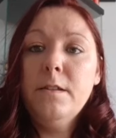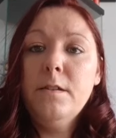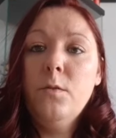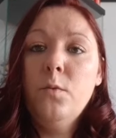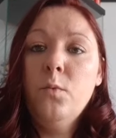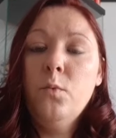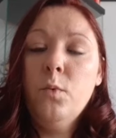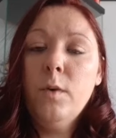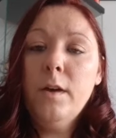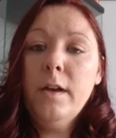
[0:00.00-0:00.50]

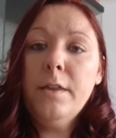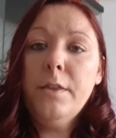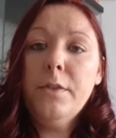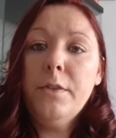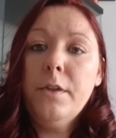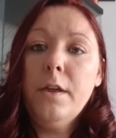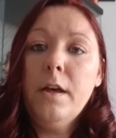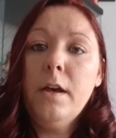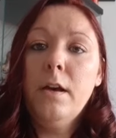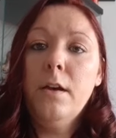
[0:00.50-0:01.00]
With
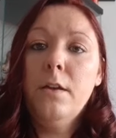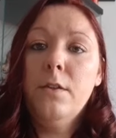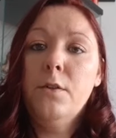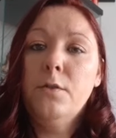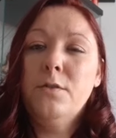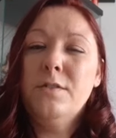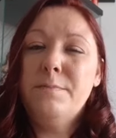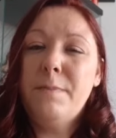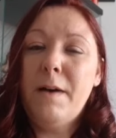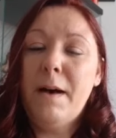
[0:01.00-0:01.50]

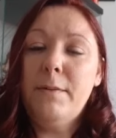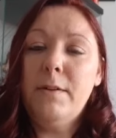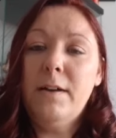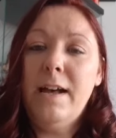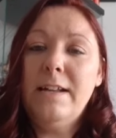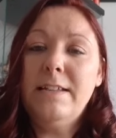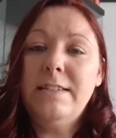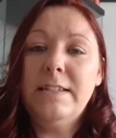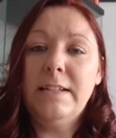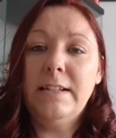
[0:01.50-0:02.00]
those
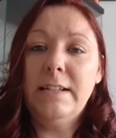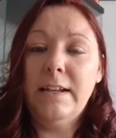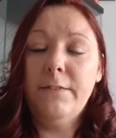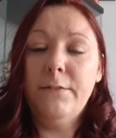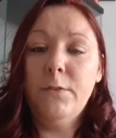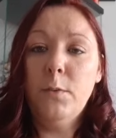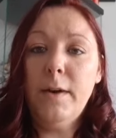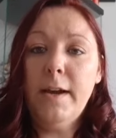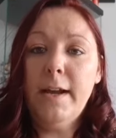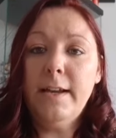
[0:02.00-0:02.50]
bobbleheads and
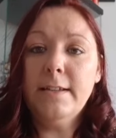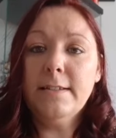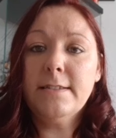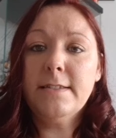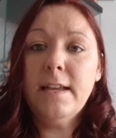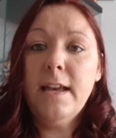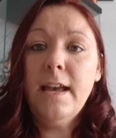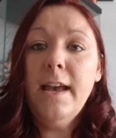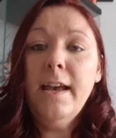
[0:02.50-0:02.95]
giveaways,